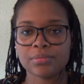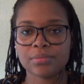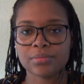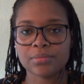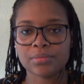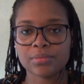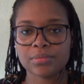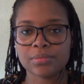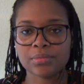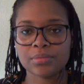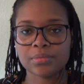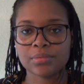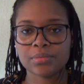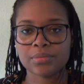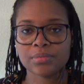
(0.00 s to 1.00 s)

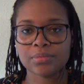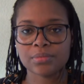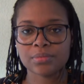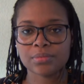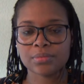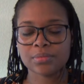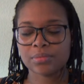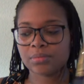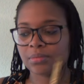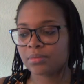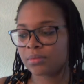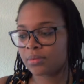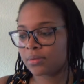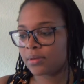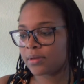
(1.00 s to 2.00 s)

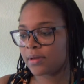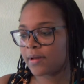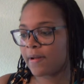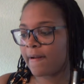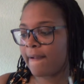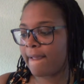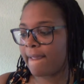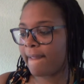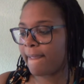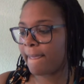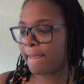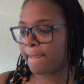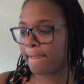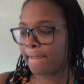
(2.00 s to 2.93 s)
[no speech]